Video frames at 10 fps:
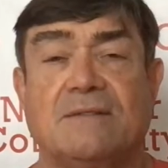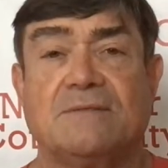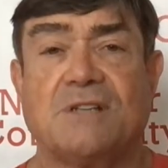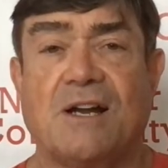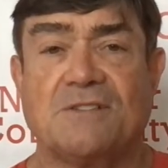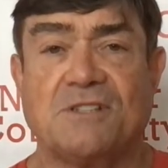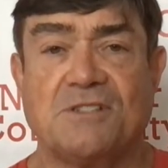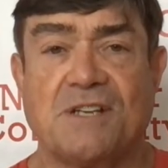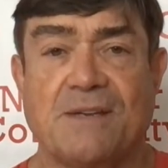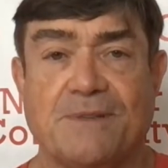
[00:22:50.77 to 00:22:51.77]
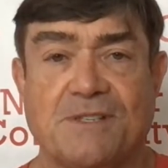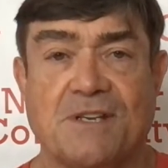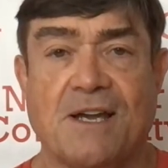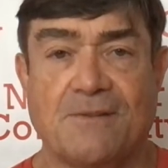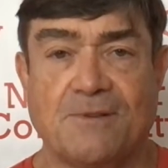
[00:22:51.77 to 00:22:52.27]
Toxic shame is
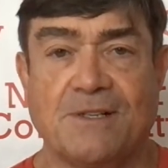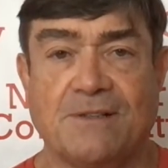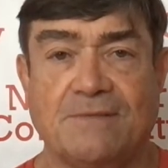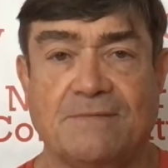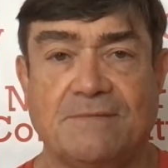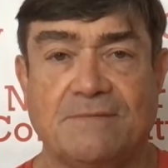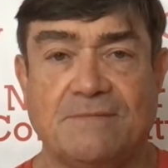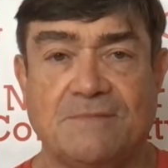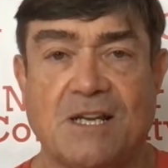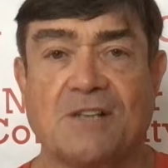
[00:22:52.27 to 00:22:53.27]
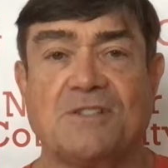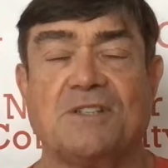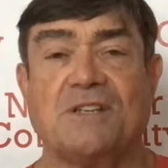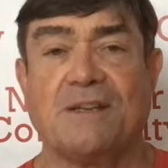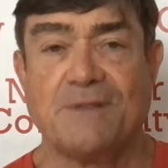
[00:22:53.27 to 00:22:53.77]
not real. Toxic
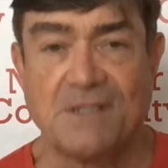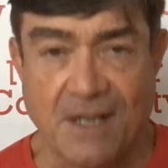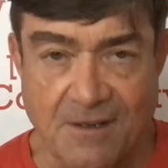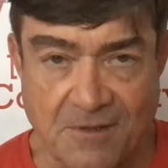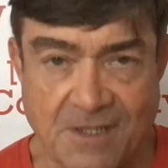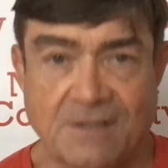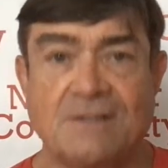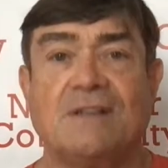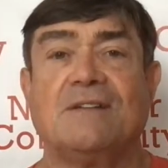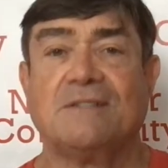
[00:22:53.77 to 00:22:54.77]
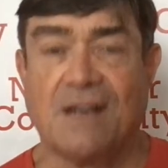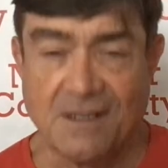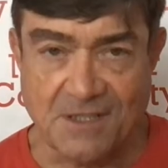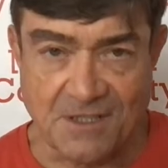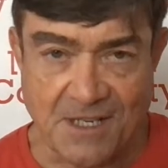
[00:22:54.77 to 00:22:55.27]
shame is not real.
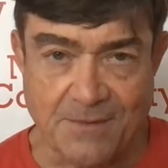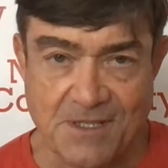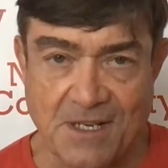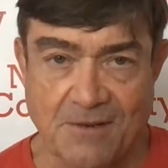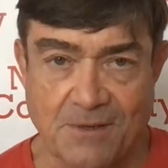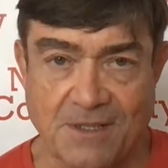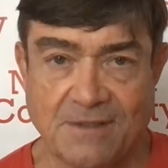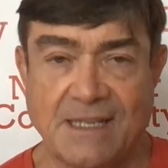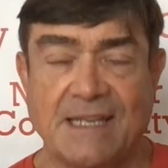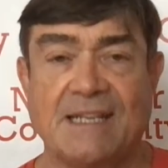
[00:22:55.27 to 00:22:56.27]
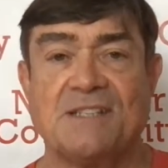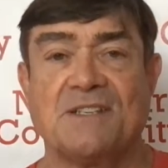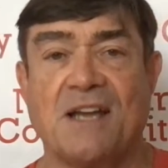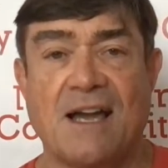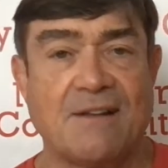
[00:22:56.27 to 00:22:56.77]
Toxic shame is not real. It is
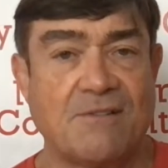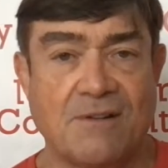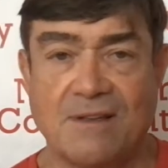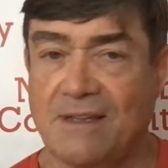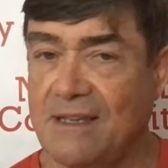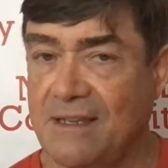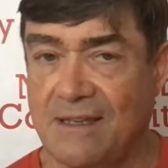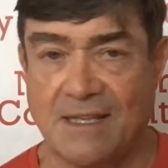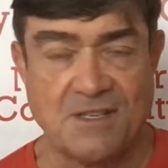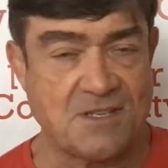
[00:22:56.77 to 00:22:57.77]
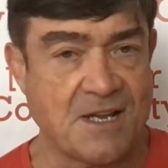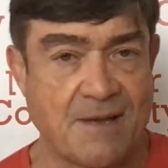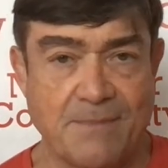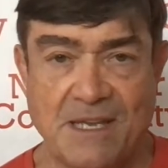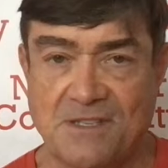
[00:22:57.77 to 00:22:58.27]
not
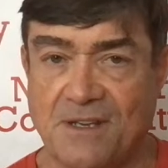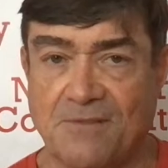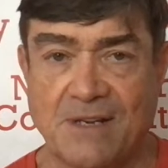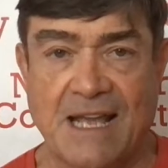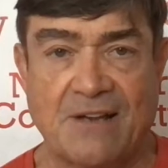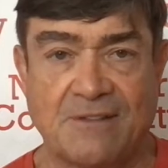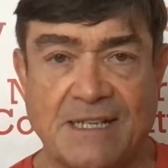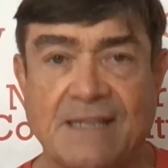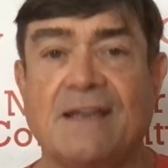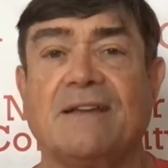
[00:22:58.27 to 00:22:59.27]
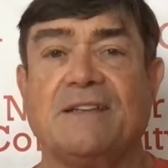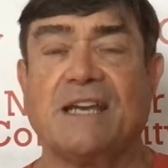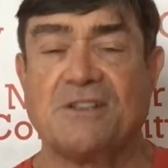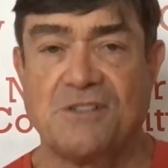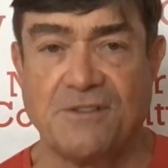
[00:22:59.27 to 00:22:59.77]
based on reality.
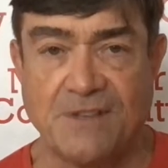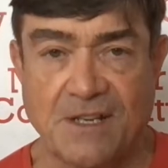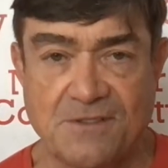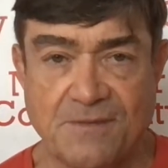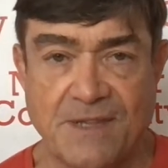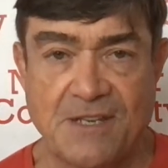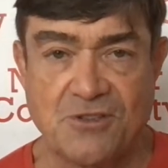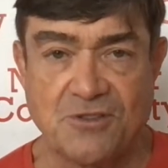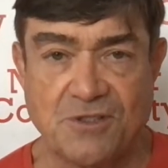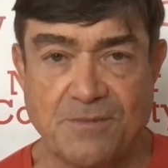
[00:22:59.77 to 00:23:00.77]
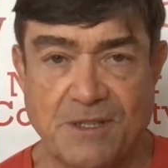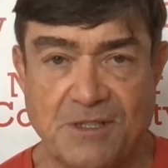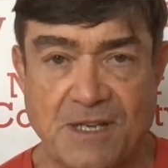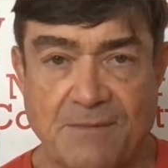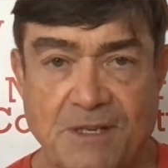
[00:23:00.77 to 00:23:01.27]
Yes, you've done some things you should be
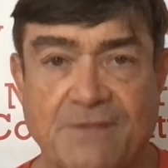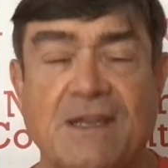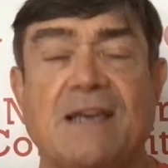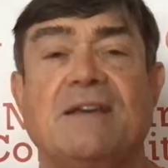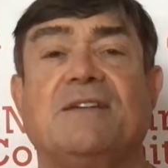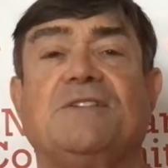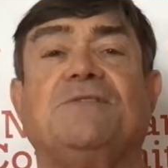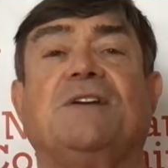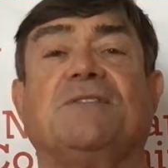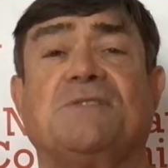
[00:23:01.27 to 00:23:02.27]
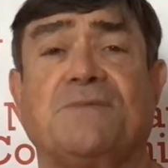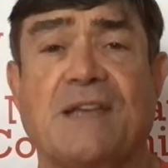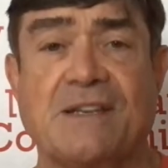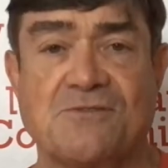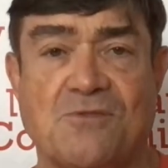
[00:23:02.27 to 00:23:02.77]
ashamed of. You've done some
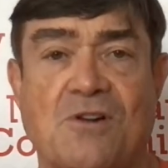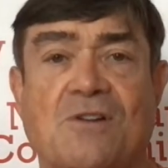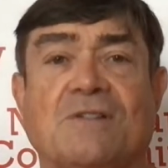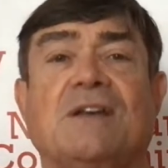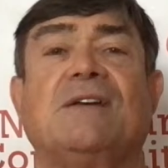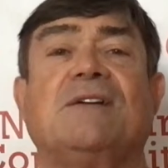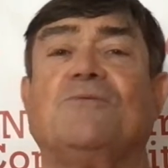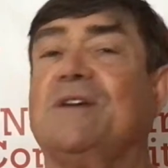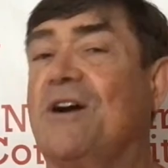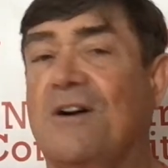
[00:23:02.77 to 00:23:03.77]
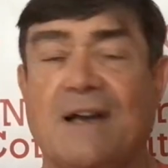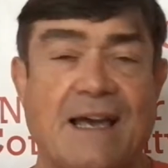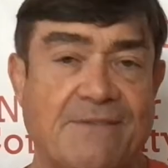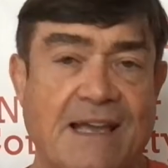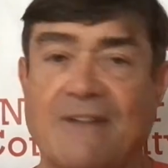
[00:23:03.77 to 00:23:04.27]
things wrong. We all
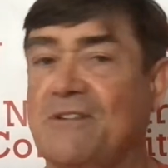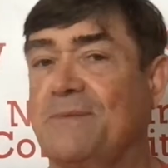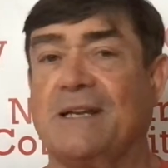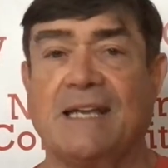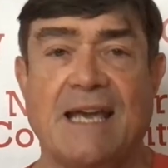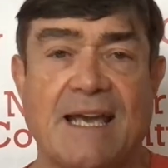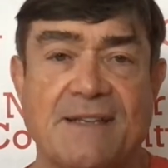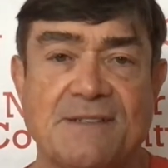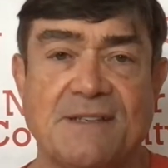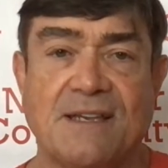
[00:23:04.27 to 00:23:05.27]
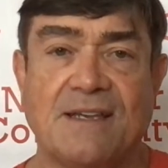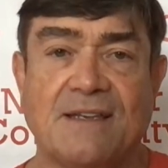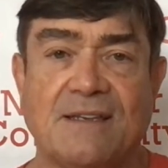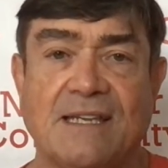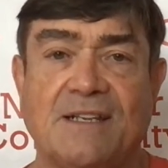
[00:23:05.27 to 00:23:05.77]
have. Everybody has.
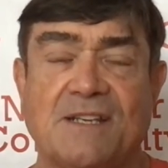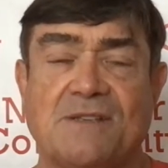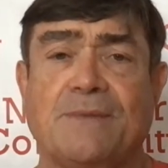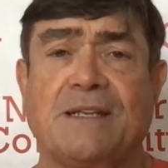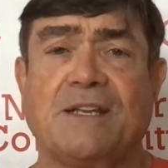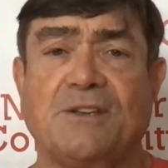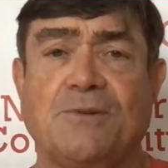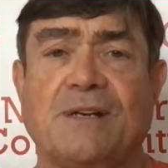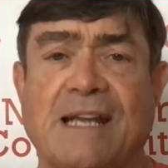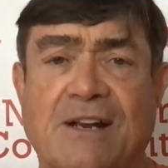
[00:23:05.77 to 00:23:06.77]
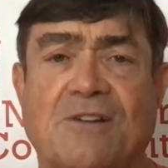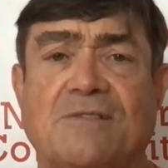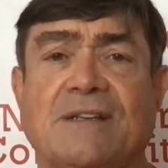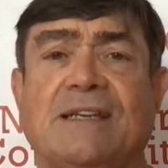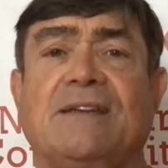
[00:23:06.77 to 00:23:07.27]
It doesn't mean that you're
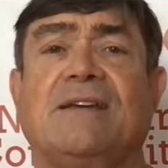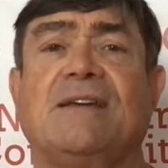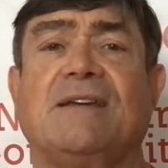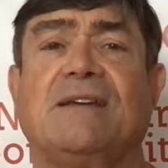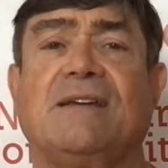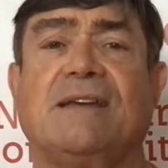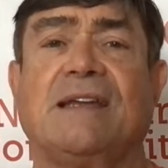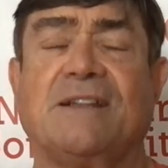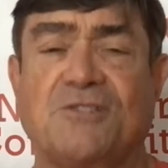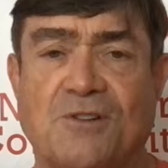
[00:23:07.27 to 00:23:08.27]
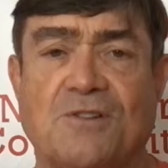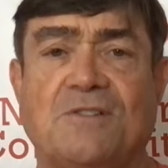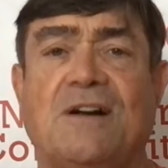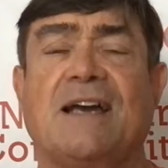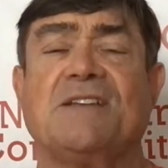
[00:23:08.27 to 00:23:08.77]
inherently an
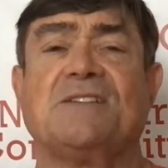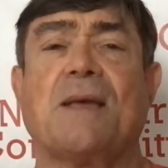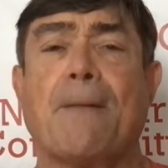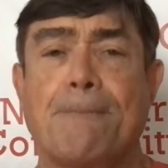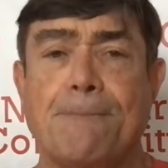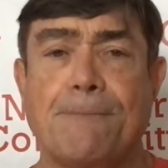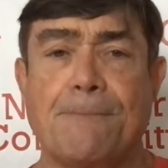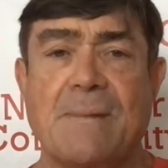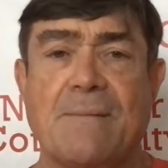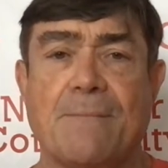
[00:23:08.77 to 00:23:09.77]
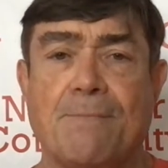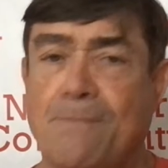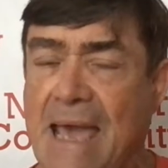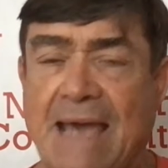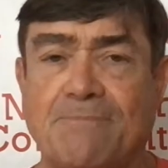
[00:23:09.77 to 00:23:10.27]
internalized
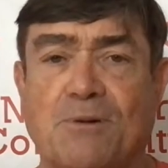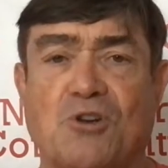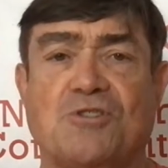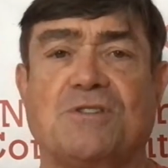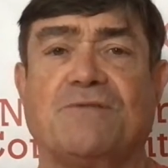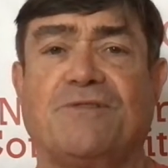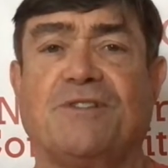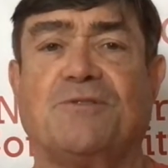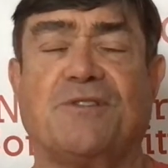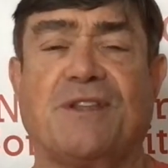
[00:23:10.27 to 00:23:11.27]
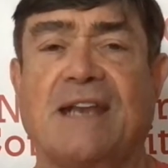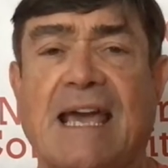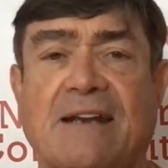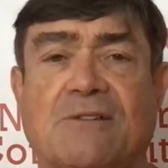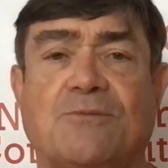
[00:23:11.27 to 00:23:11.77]
bad person filled with
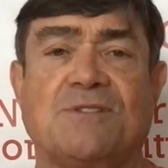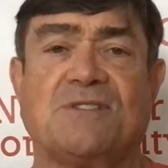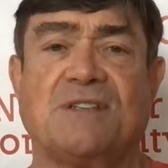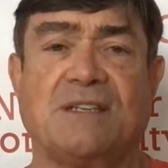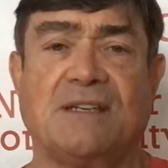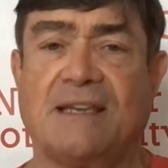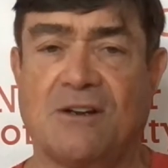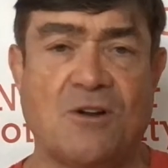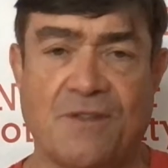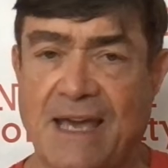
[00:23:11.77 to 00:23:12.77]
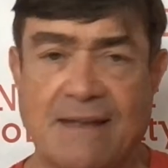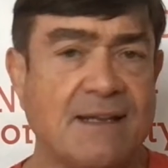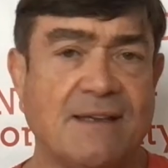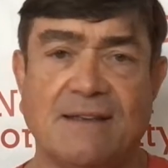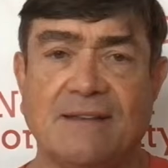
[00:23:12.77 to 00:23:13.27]
inadequacy and all that.
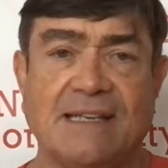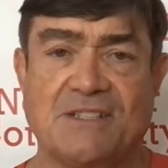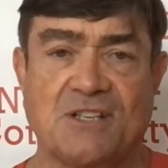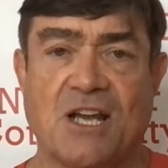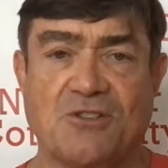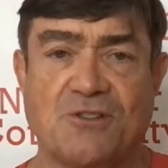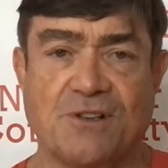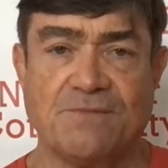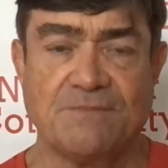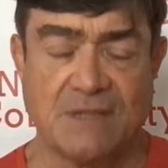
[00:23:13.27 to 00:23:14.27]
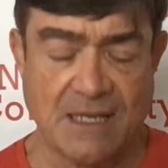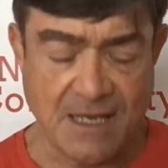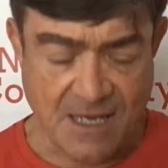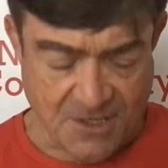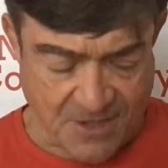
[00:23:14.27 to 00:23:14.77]
It's not true.
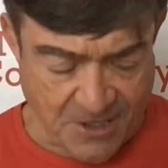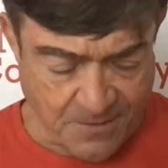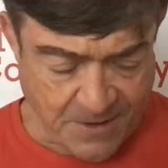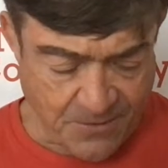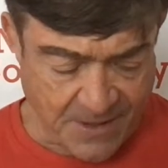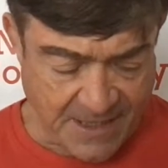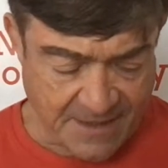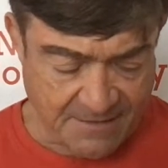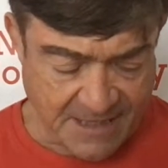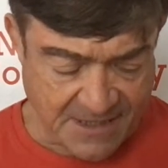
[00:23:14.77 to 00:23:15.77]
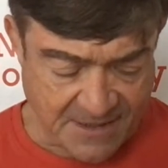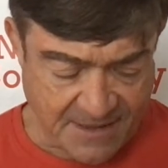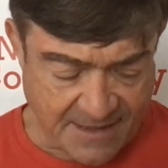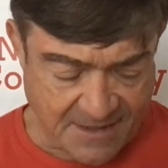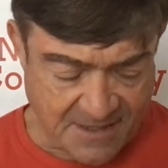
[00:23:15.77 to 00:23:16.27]
So I hope that we can at least
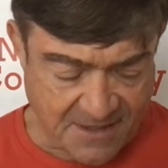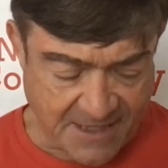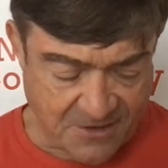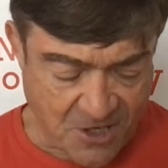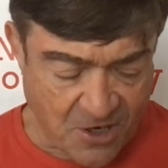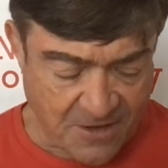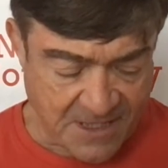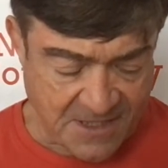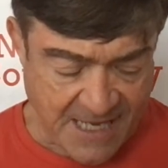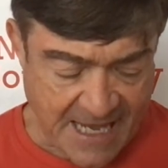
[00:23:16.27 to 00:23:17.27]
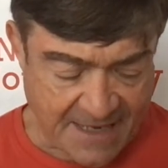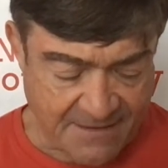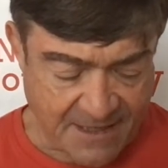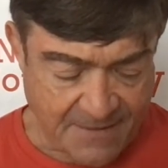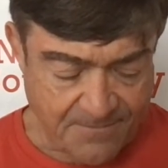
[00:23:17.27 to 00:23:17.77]
acknowledge that.